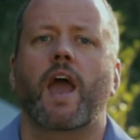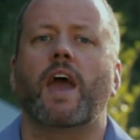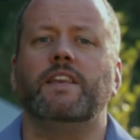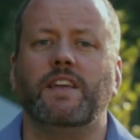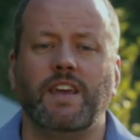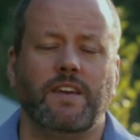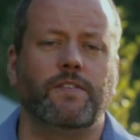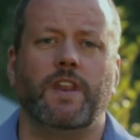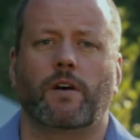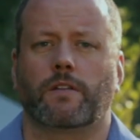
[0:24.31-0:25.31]
and
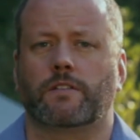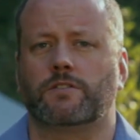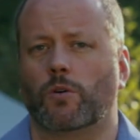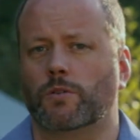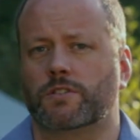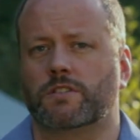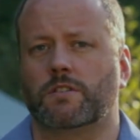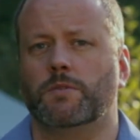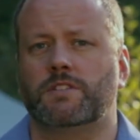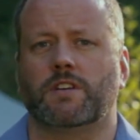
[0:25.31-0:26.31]
even out of the solar
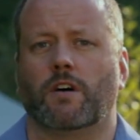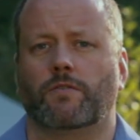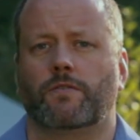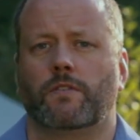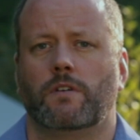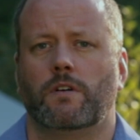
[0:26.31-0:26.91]
system itself.